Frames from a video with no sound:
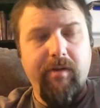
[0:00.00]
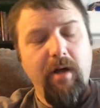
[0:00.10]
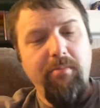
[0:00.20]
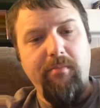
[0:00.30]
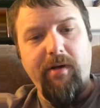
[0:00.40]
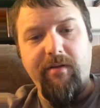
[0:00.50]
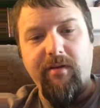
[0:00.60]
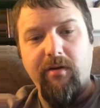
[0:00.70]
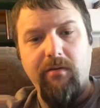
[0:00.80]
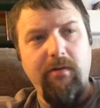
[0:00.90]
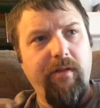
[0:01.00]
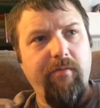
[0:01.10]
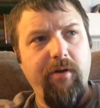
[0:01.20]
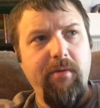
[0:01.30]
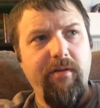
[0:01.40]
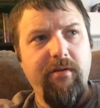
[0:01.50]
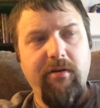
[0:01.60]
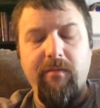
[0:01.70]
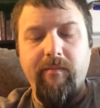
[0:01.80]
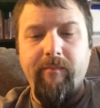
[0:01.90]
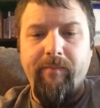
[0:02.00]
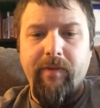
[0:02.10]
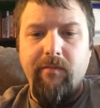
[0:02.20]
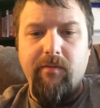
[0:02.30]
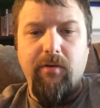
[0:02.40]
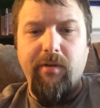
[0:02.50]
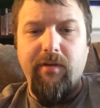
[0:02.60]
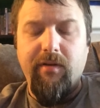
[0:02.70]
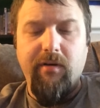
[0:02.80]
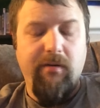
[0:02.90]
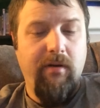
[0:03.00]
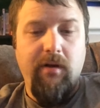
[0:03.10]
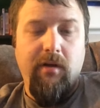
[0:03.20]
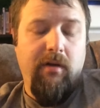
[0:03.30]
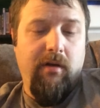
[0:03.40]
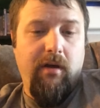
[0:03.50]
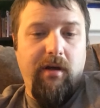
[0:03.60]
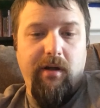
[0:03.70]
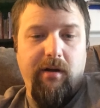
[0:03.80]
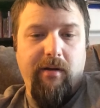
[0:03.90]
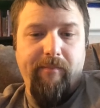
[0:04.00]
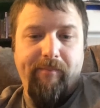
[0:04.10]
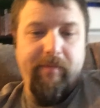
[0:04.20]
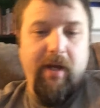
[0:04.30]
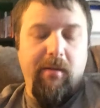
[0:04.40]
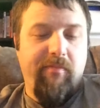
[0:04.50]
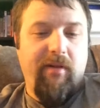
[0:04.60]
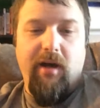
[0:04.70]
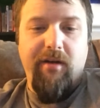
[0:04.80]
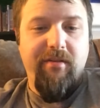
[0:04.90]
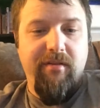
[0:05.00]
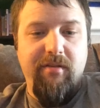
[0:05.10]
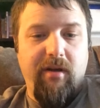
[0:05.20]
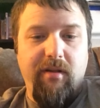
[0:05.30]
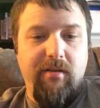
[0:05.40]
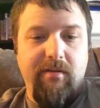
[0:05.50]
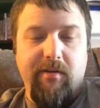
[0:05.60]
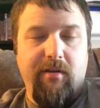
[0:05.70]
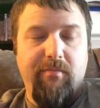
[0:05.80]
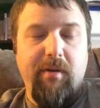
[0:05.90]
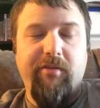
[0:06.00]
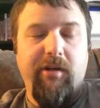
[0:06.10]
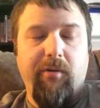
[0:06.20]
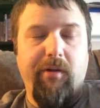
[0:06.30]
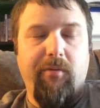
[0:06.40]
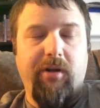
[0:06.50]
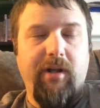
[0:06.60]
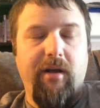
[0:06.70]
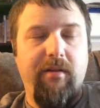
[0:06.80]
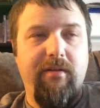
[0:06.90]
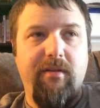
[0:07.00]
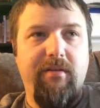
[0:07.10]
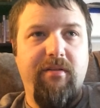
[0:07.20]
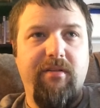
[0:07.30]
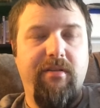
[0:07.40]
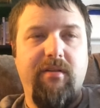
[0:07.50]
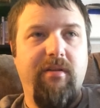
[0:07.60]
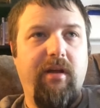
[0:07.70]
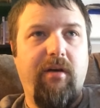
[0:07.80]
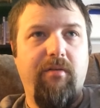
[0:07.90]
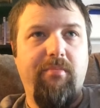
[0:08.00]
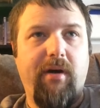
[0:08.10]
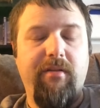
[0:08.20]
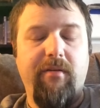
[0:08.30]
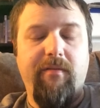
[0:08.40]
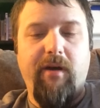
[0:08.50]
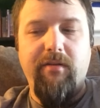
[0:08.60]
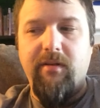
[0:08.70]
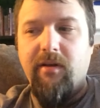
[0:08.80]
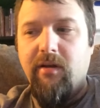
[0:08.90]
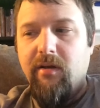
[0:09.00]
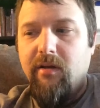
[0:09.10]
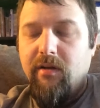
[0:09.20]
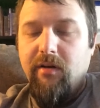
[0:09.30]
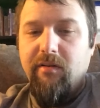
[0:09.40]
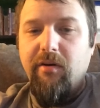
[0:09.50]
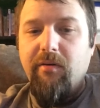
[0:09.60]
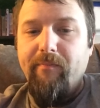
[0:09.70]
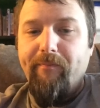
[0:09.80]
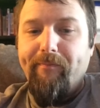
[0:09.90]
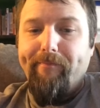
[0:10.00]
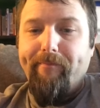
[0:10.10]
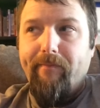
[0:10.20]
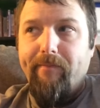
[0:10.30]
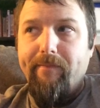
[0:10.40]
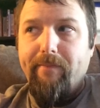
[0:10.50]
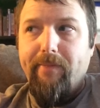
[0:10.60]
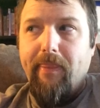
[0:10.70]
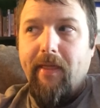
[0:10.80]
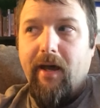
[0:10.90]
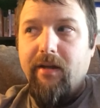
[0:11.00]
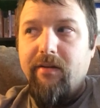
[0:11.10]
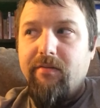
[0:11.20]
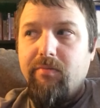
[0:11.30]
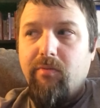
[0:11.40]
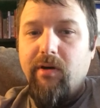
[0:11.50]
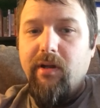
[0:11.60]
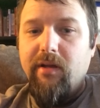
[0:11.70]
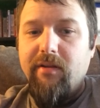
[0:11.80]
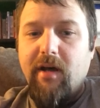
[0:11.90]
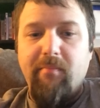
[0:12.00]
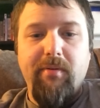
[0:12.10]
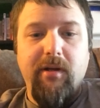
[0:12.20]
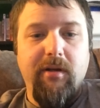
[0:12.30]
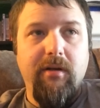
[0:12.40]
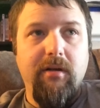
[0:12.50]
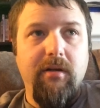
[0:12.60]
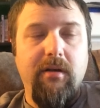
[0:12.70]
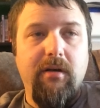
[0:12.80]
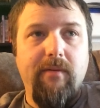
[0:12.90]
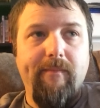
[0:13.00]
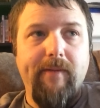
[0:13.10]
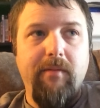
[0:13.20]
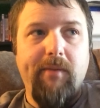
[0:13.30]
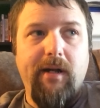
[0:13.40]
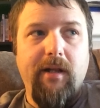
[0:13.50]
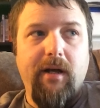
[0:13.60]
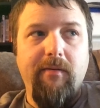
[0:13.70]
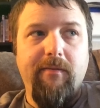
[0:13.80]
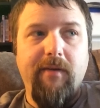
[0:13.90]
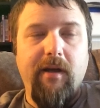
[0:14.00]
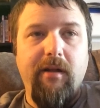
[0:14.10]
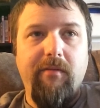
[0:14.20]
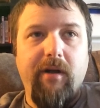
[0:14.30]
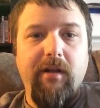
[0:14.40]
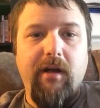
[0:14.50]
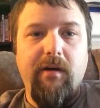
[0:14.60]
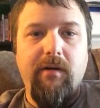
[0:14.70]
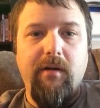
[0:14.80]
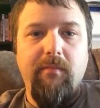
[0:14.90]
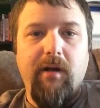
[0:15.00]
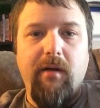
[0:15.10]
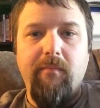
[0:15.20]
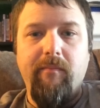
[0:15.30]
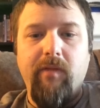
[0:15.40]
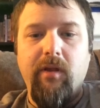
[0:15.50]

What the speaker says: couple of months ago, like 3 months ago, 4 months ago. I don't know. Time flies these days, especially when you work nights. It just goes by so fast. So that is what is happening in my life, and right now I'm